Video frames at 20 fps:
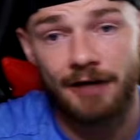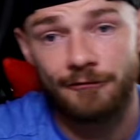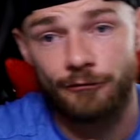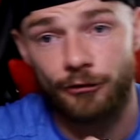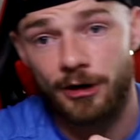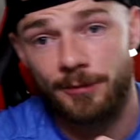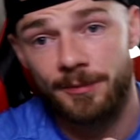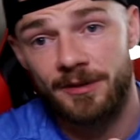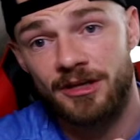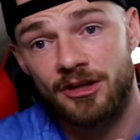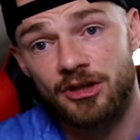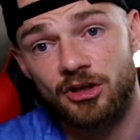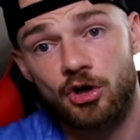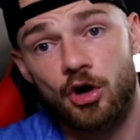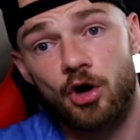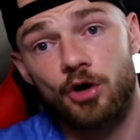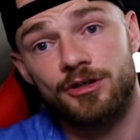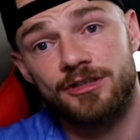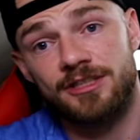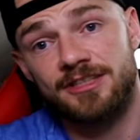I've already been in the
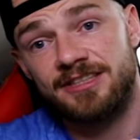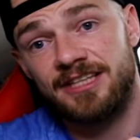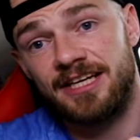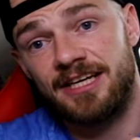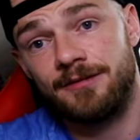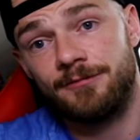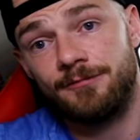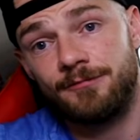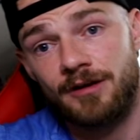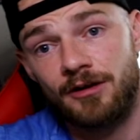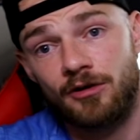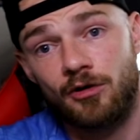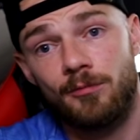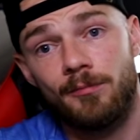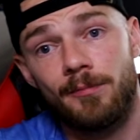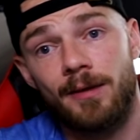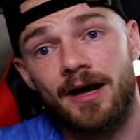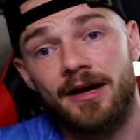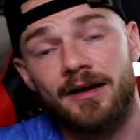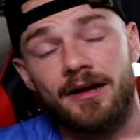garden today when I come
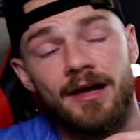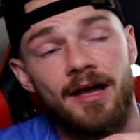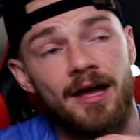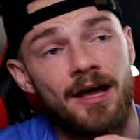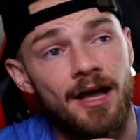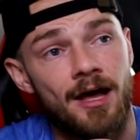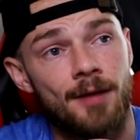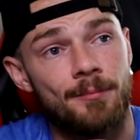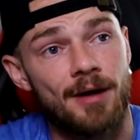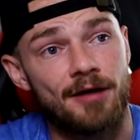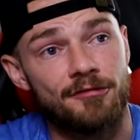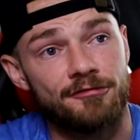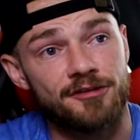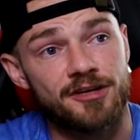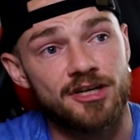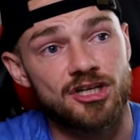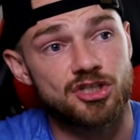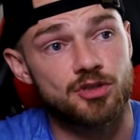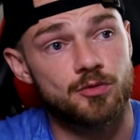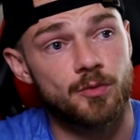back. I
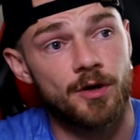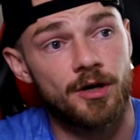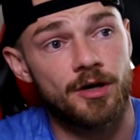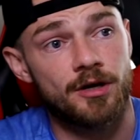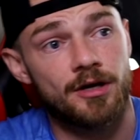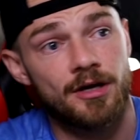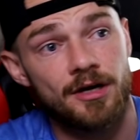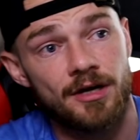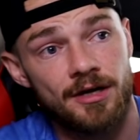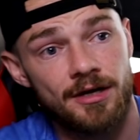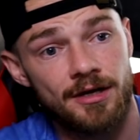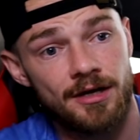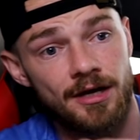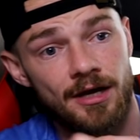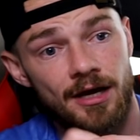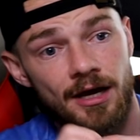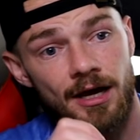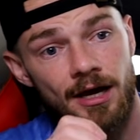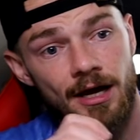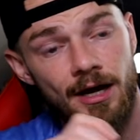finished work.
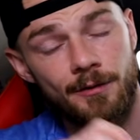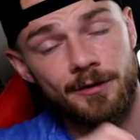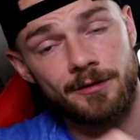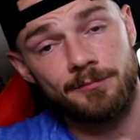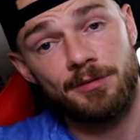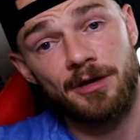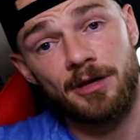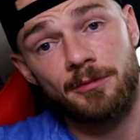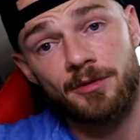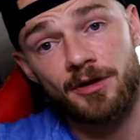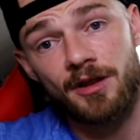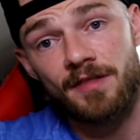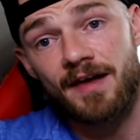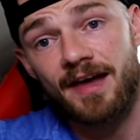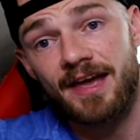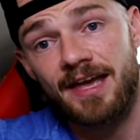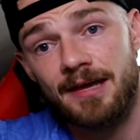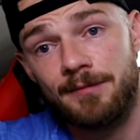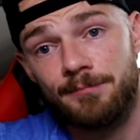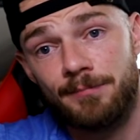I went and picked up
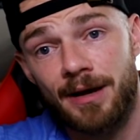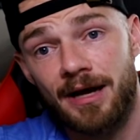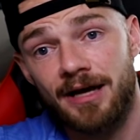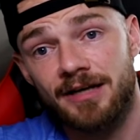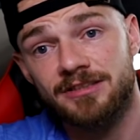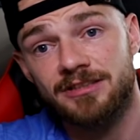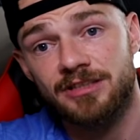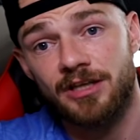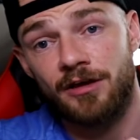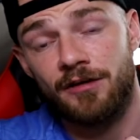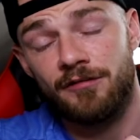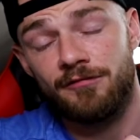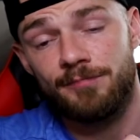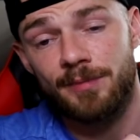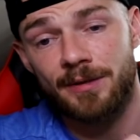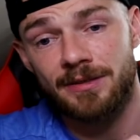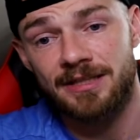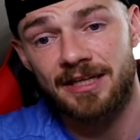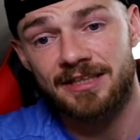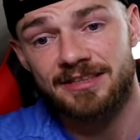another 8 bags of
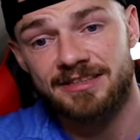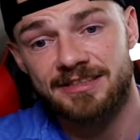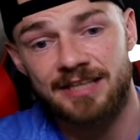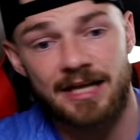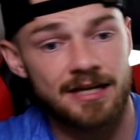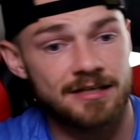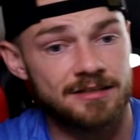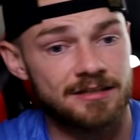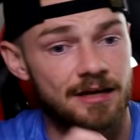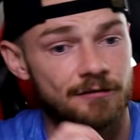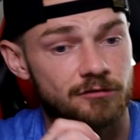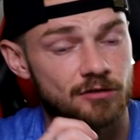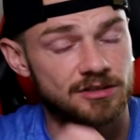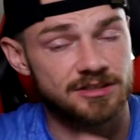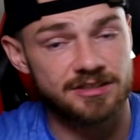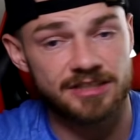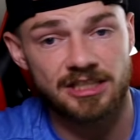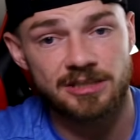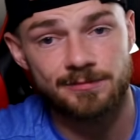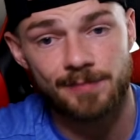builder's sand. I've got
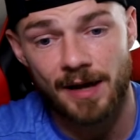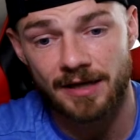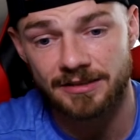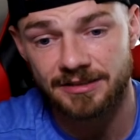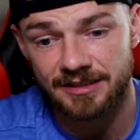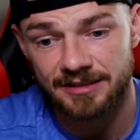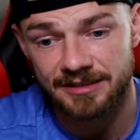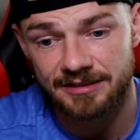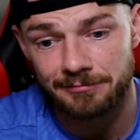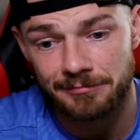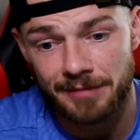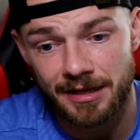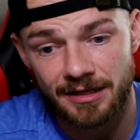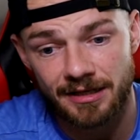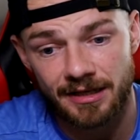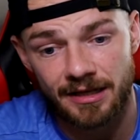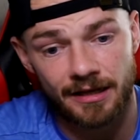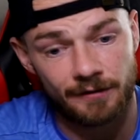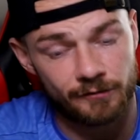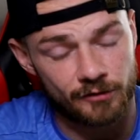6 bags of
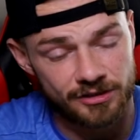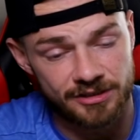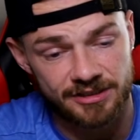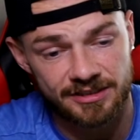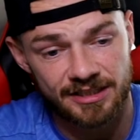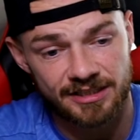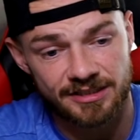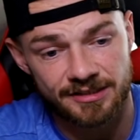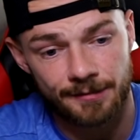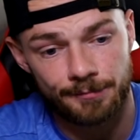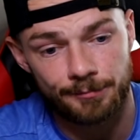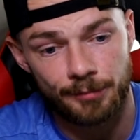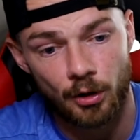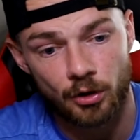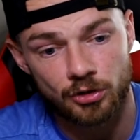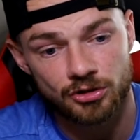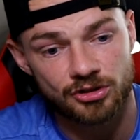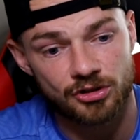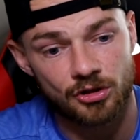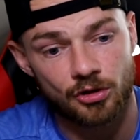cement there. I've got 60
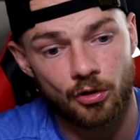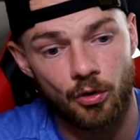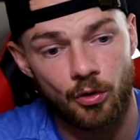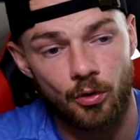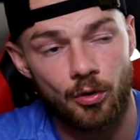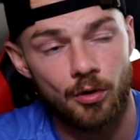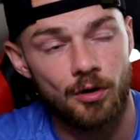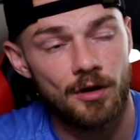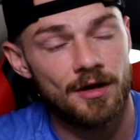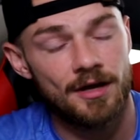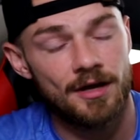blocks to go.